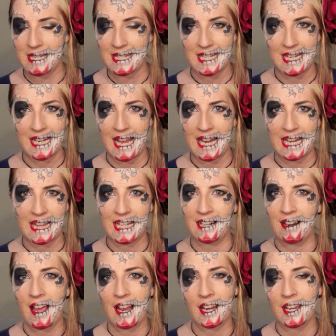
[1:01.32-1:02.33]
I'd seen
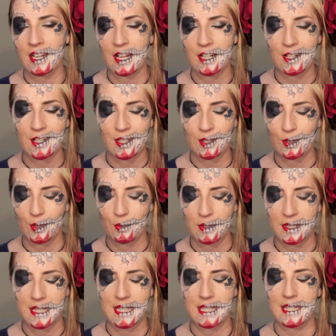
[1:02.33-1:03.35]
anything like it, and I just thought it
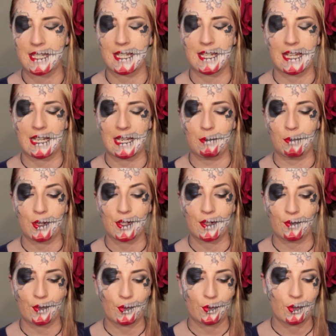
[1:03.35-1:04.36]
was stunningly
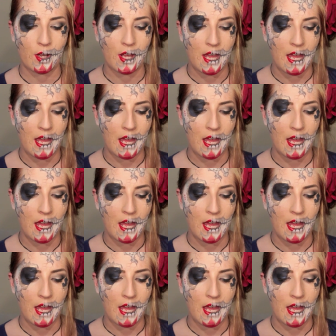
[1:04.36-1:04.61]
beautiful.